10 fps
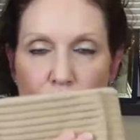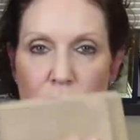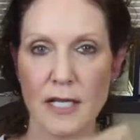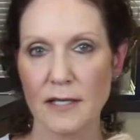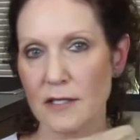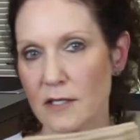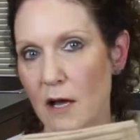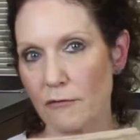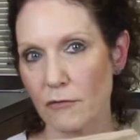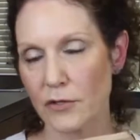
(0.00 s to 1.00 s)
you would take this
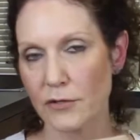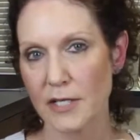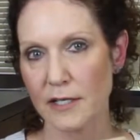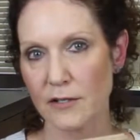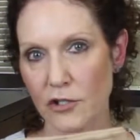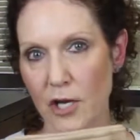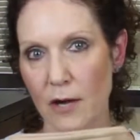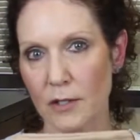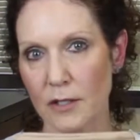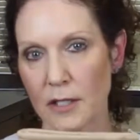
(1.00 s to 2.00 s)
off while you take a
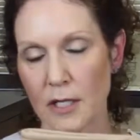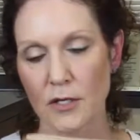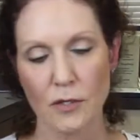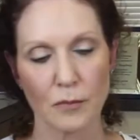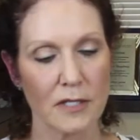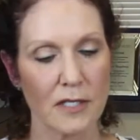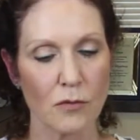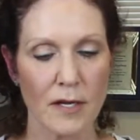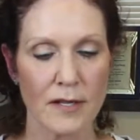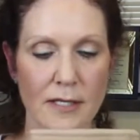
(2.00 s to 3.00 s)
shower. So please
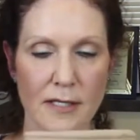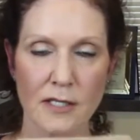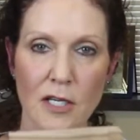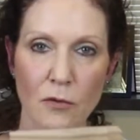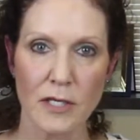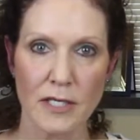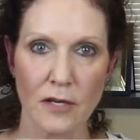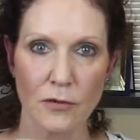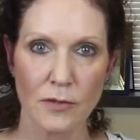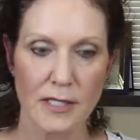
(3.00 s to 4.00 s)
wear this until we
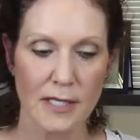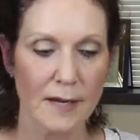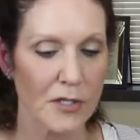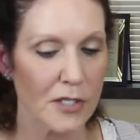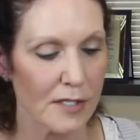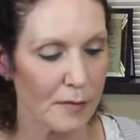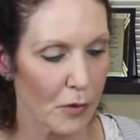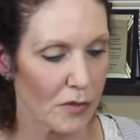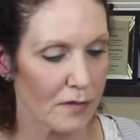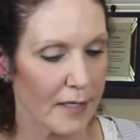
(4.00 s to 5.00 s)
tell you it's time to
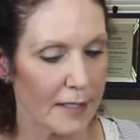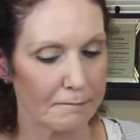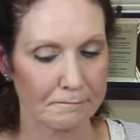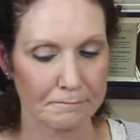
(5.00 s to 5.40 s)
dispose of it.